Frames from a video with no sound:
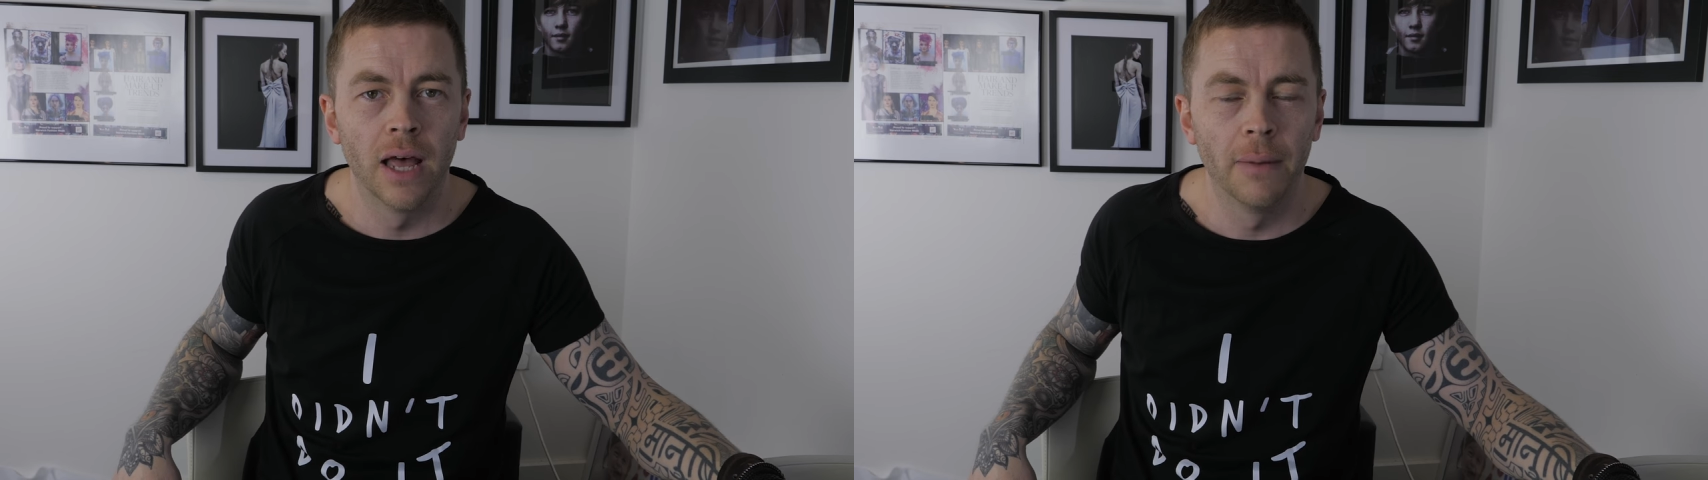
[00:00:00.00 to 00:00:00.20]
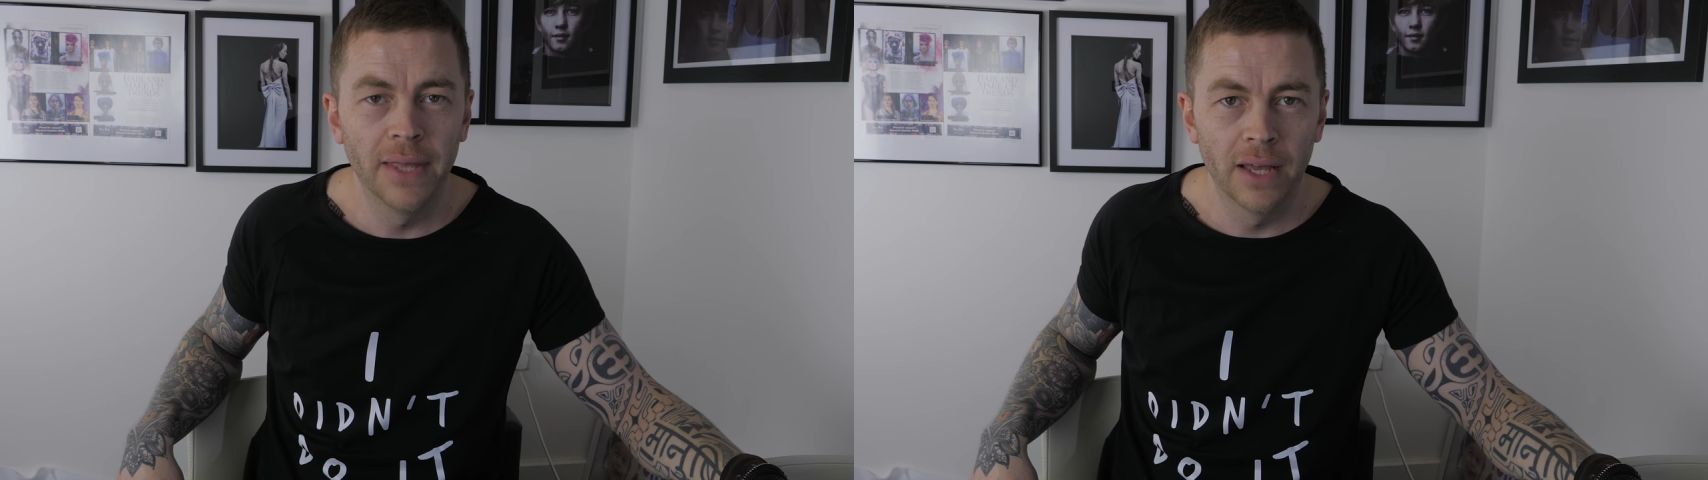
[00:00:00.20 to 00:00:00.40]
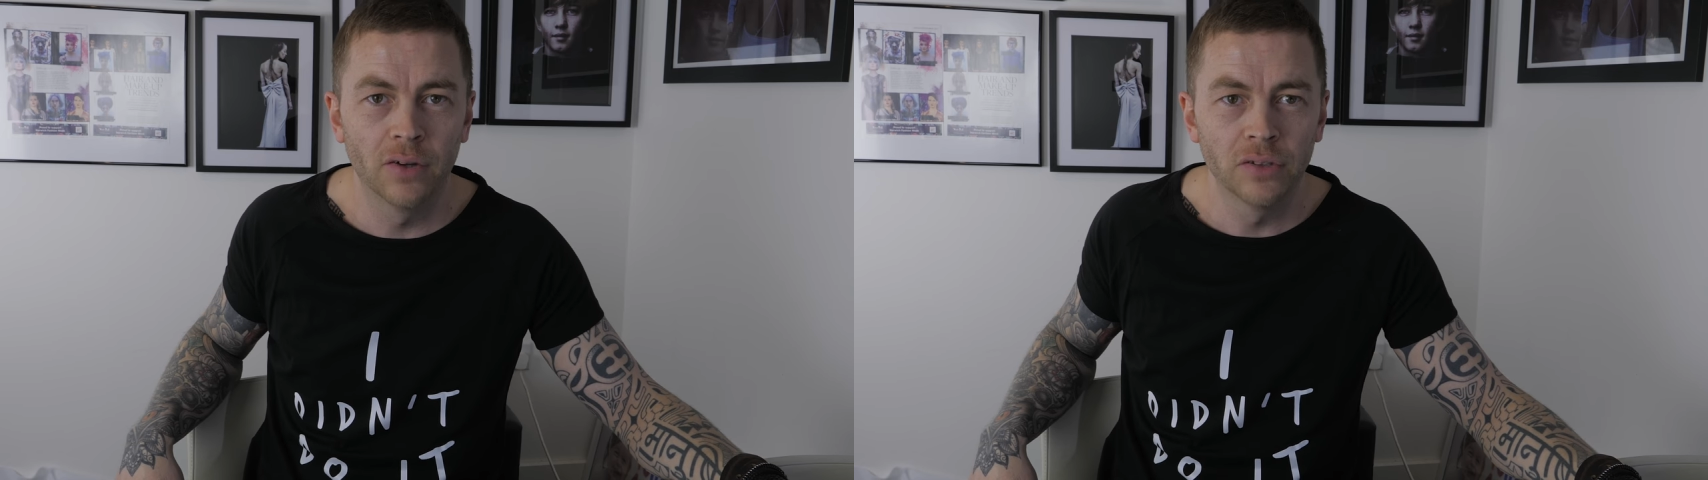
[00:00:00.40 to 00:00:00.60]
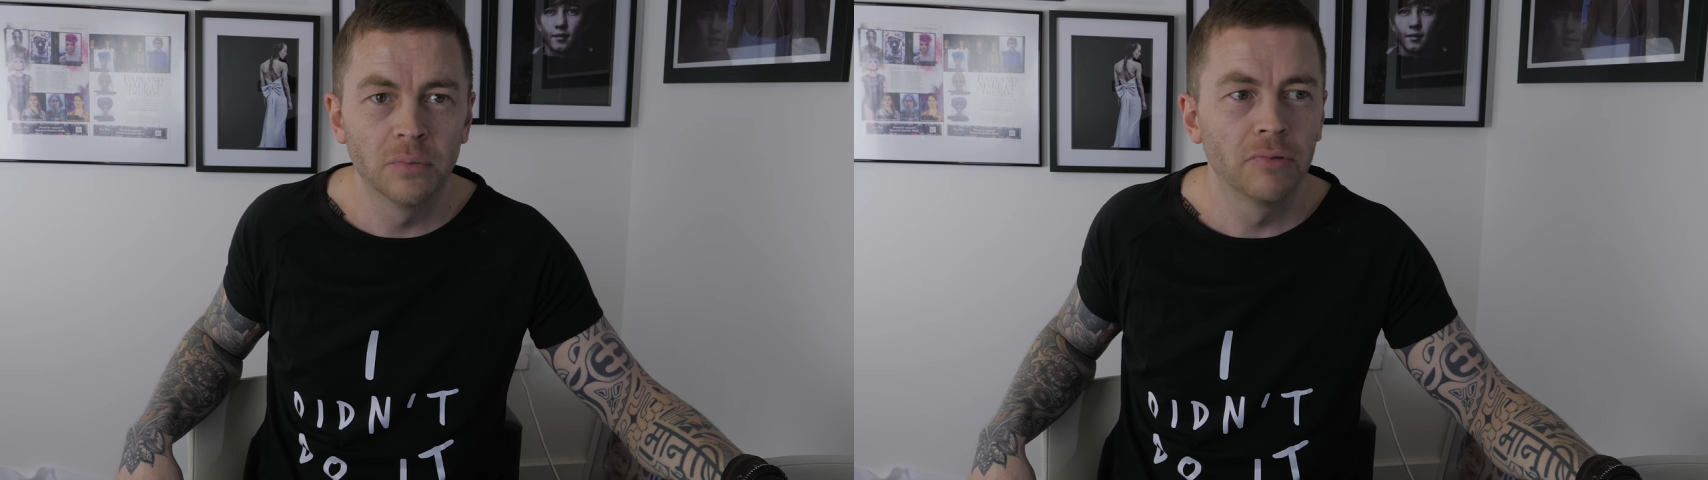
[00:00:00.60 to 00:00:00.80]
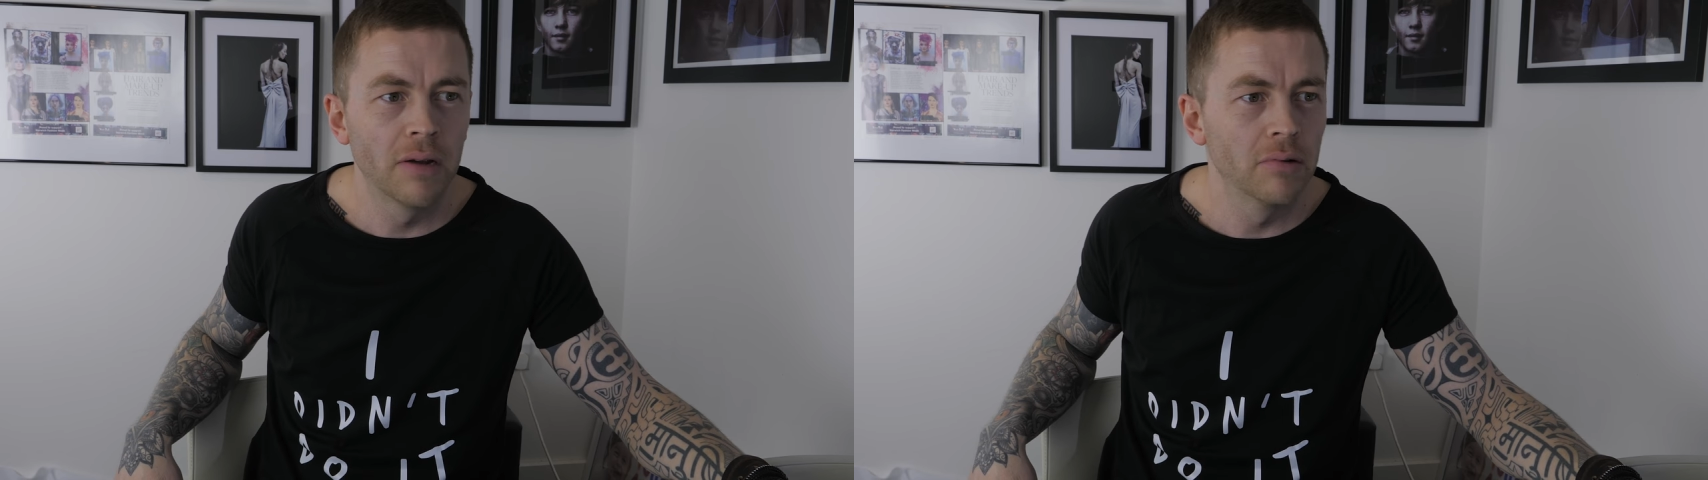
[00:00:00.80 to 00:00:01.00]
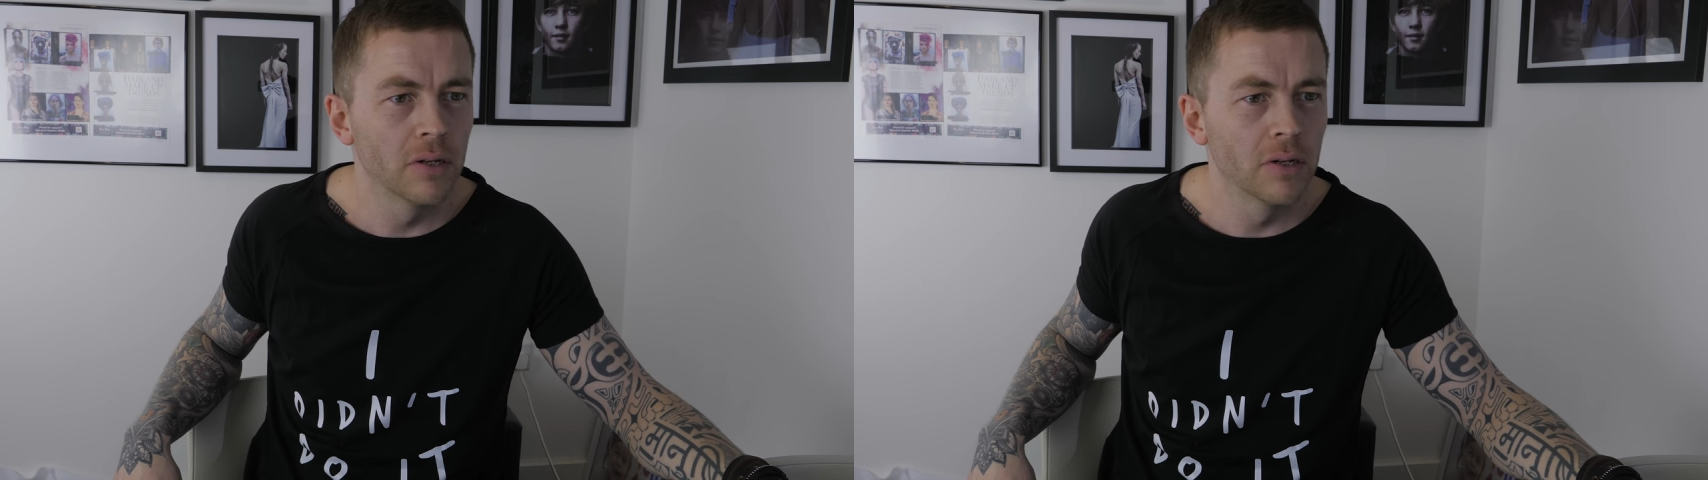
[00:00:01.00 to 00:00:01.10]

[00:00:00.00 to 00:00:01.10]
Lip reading: Yeah, you got some great